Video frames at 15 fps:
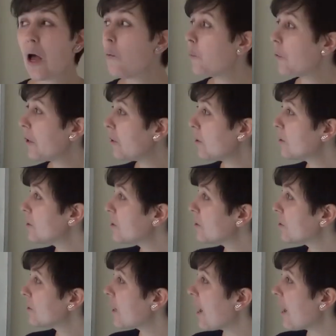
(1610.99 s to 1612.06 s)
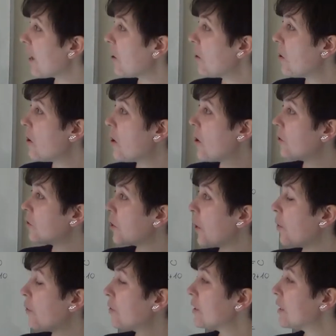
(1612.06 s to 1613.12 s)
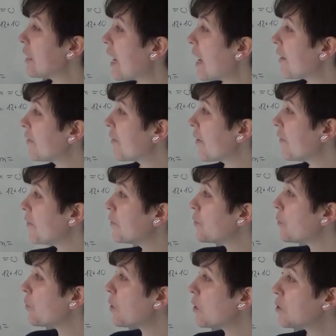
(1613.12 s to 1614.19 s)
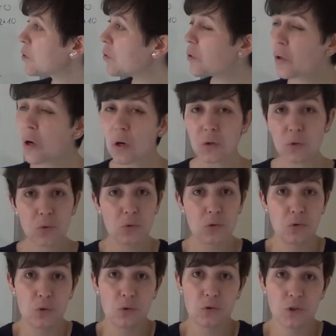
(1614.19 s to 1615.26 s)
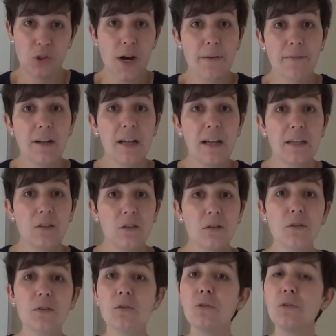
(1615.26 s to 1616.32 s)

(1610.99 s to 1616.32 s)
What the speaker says: We also now know that if you want to go to your driving lesson,